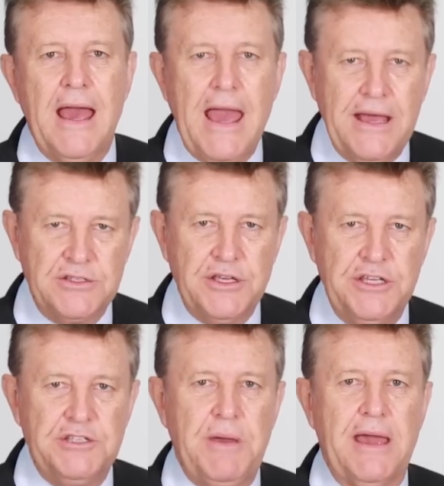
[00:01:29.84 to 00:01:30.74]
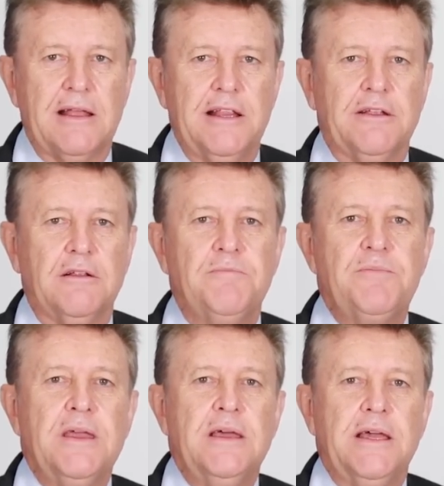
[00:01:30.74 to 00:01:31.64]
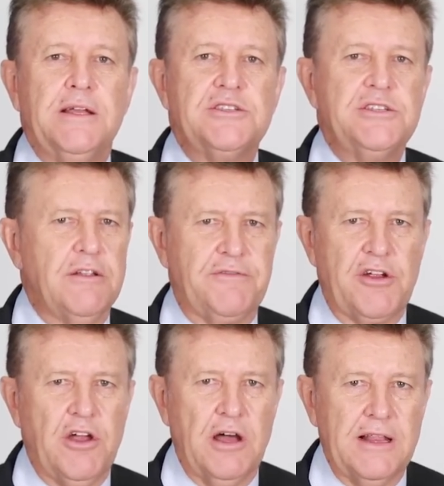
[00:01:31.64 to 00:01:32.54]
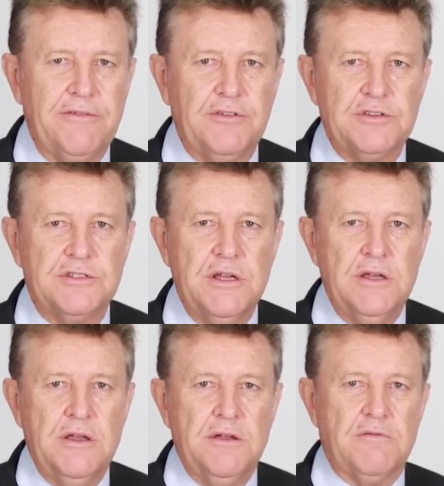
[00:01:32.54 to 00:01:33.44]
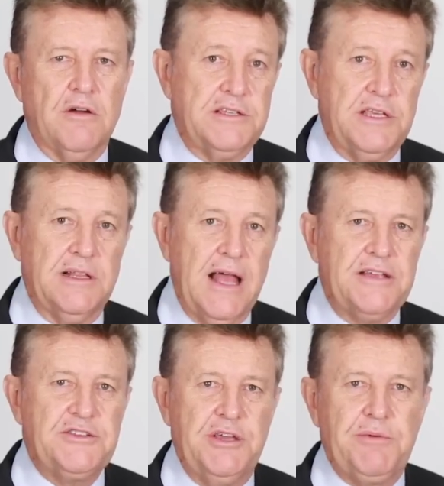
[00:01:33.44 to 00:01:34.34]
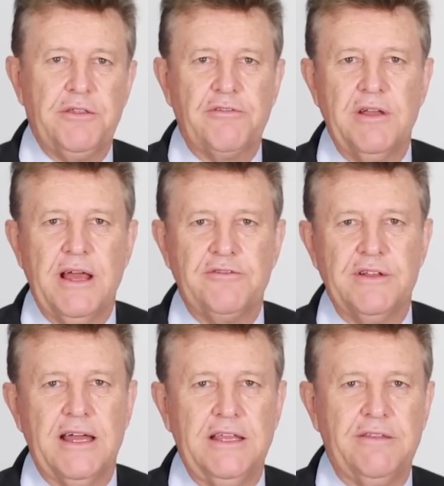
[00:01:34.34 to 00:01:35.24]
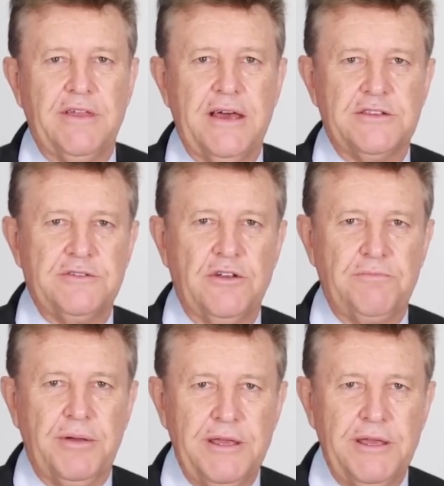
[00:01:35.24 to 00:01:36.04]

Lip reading: has eased back a little, it's still at very high levels, rising last year by 380,000 odd